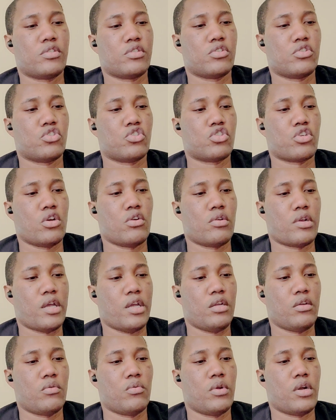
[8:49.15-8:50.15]
to show
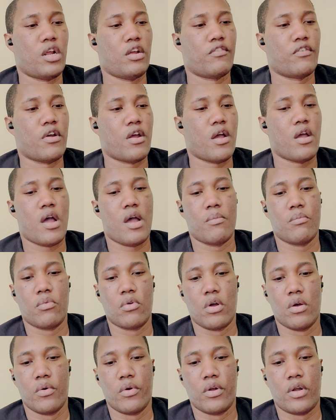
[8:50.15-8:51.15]
like whenever I'm
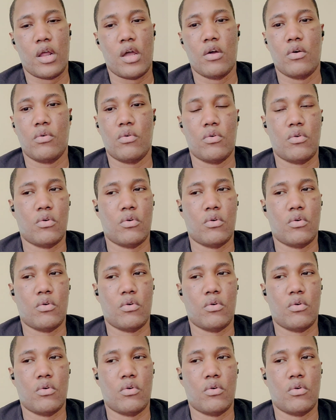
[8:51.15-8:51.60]
going out,